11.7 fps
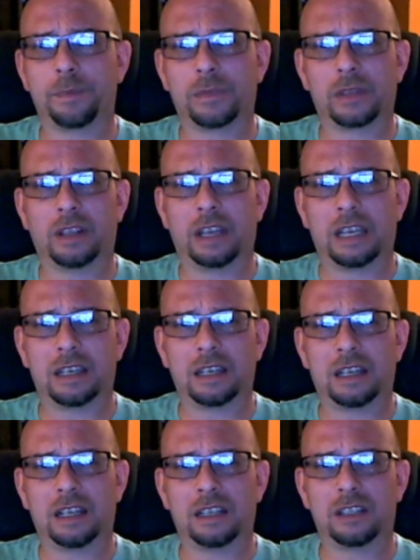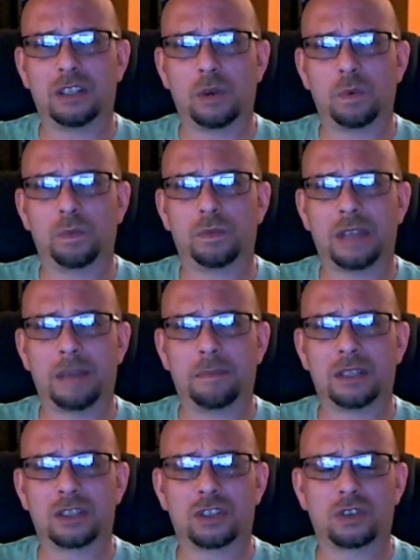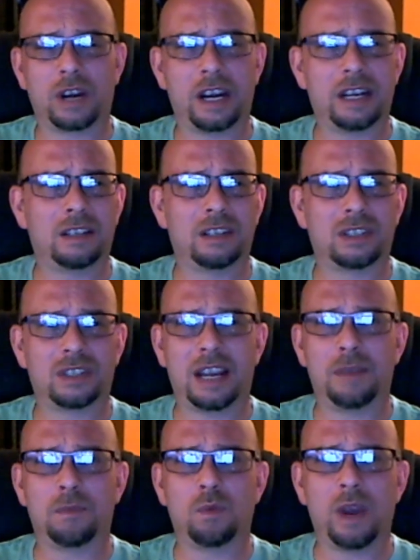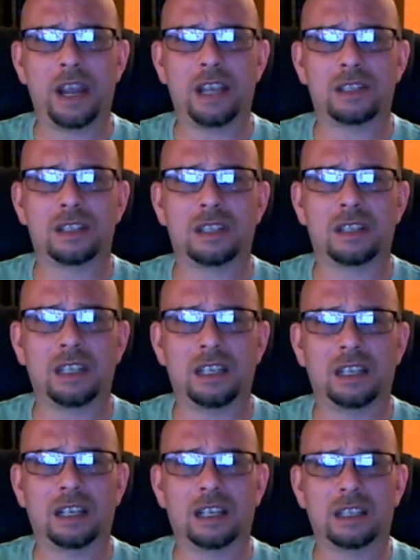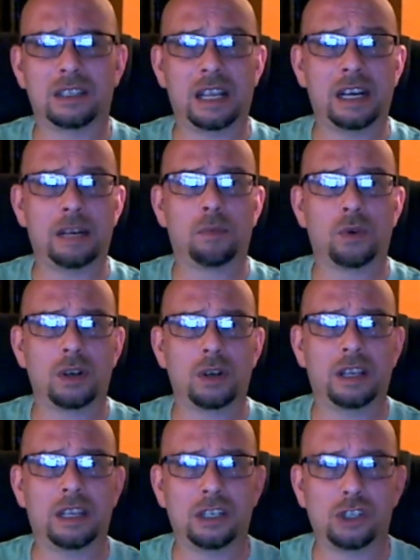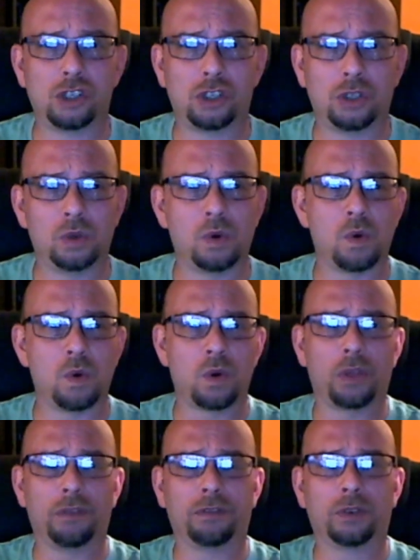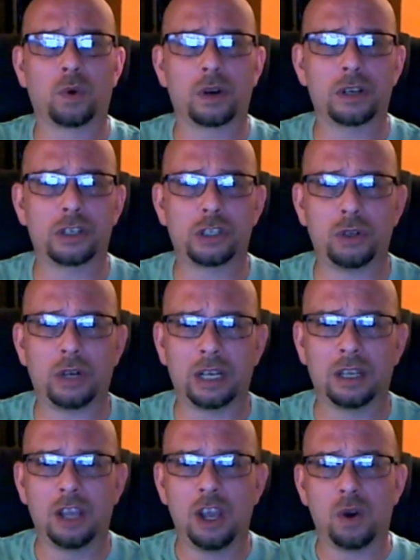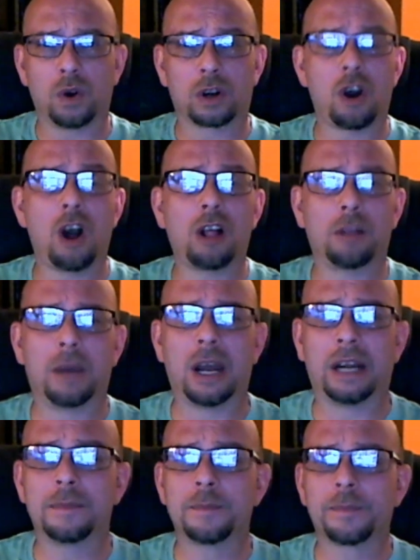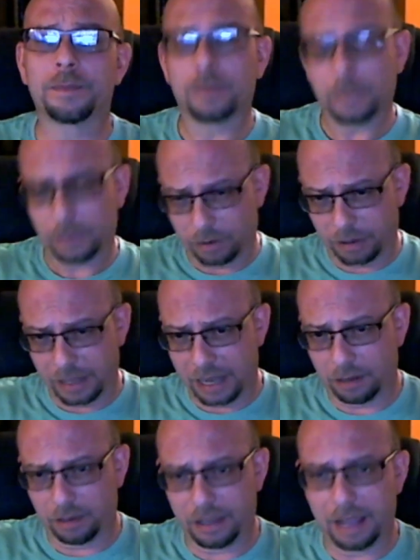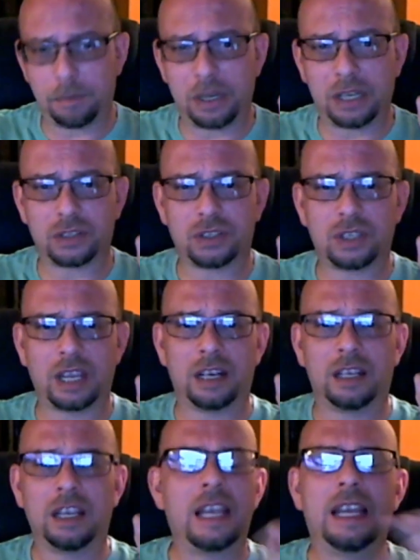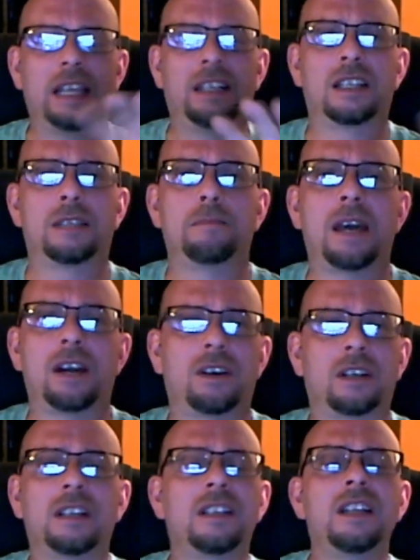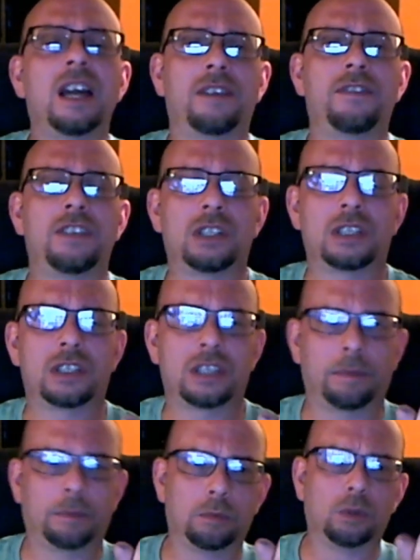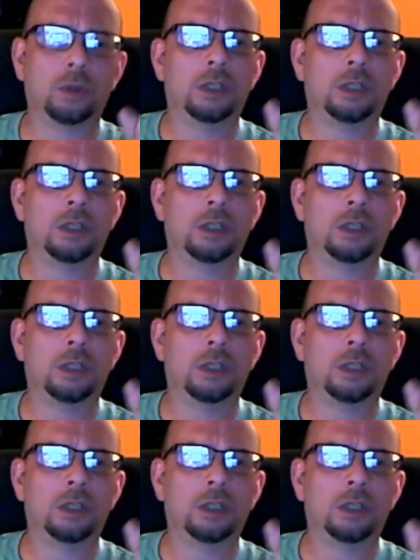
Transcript: like uh, you know demonstrated the same way as the uh, Sandy Brook issue or the Florida shooting or Columbine. That that being said, it doesn't matter. None of it's acceptable.